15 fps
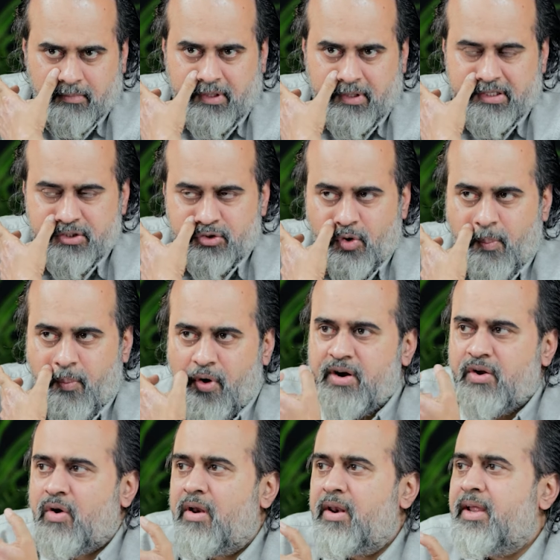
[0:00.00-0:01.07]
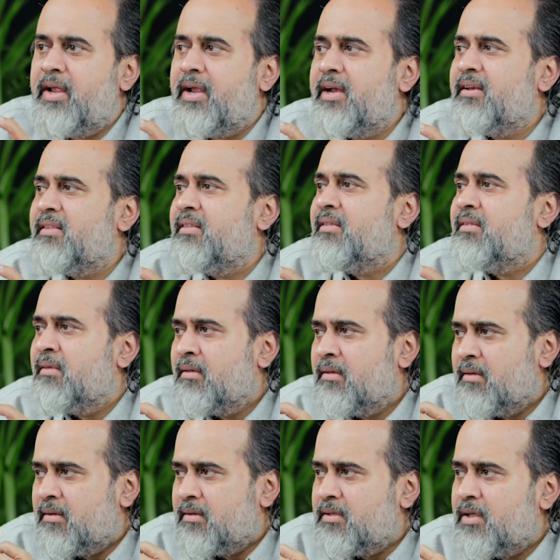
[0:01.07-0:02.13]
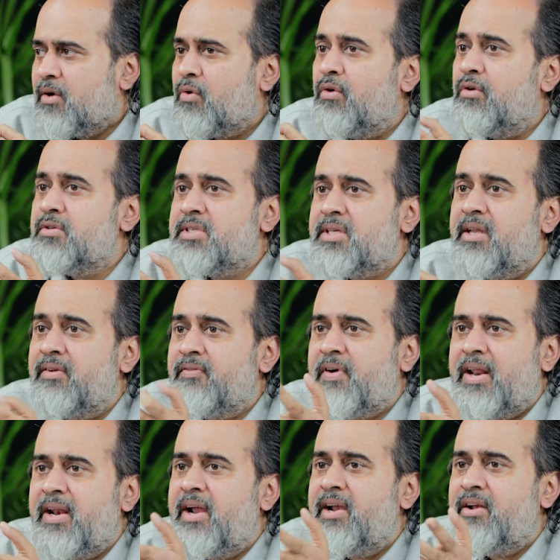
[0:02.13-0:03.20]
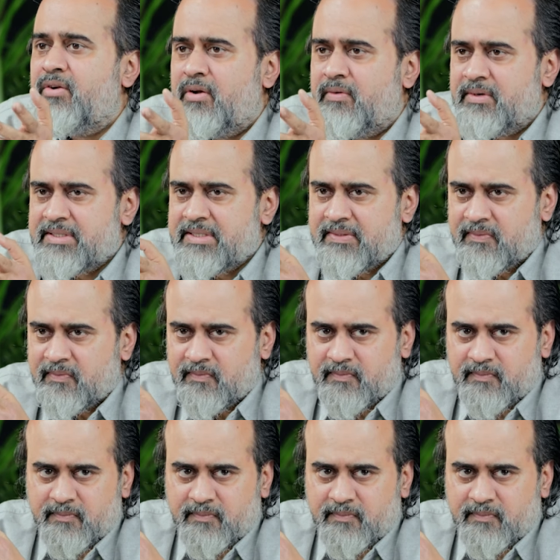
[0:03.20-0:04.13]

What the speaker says: There is no point calling it the colossal infinite universe.